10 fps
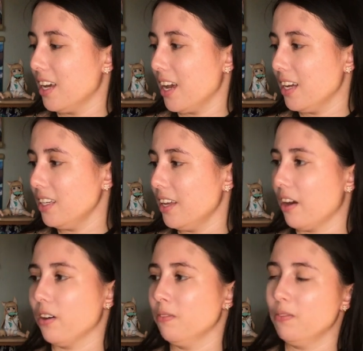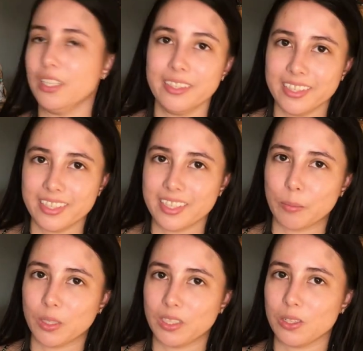And yeah, easy
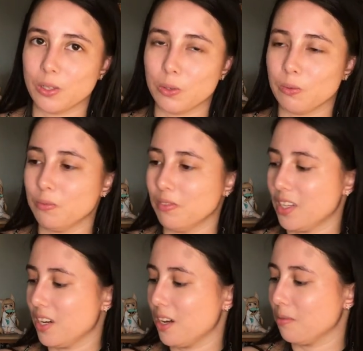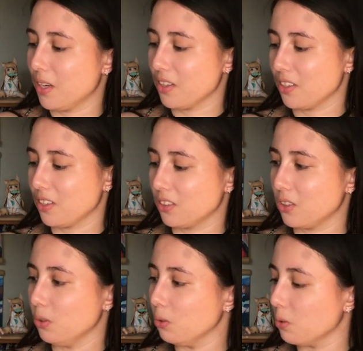assembly too, um, nothing
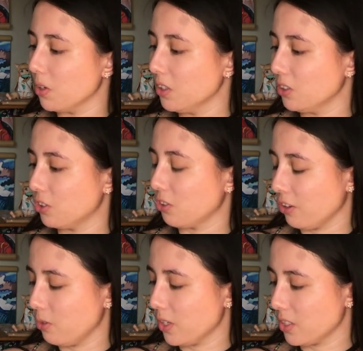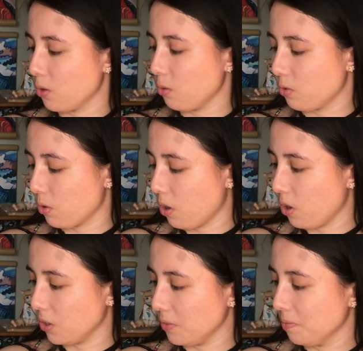too strenuous
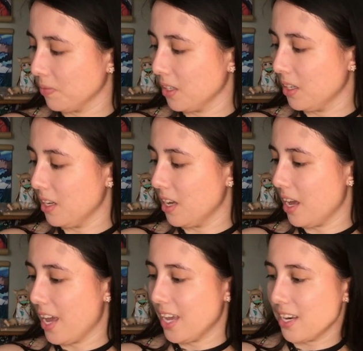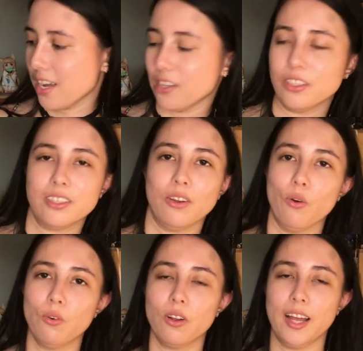overall. And yeah, just
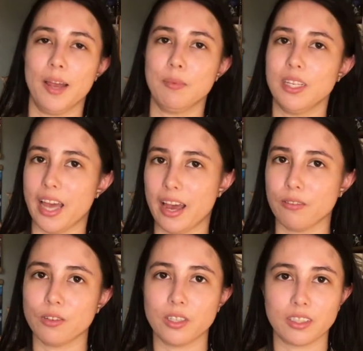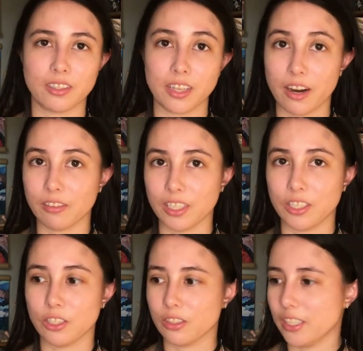overall happy to have her next to Caroline
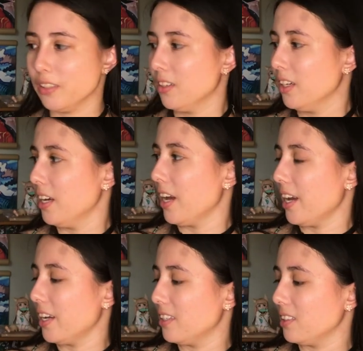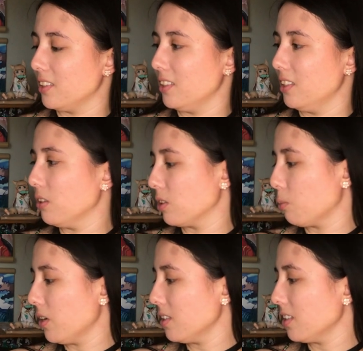Yuri. And, you know,
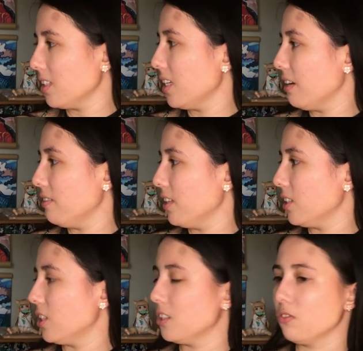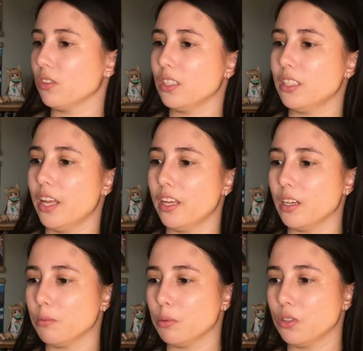surprisingly, I feel like she doesn't really take
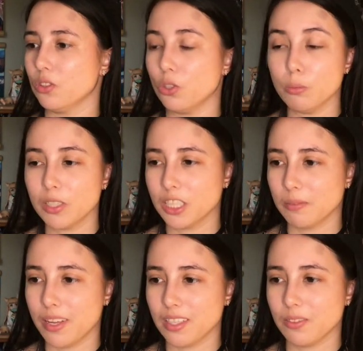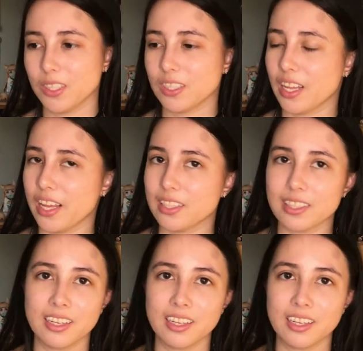up too much space, which is nice.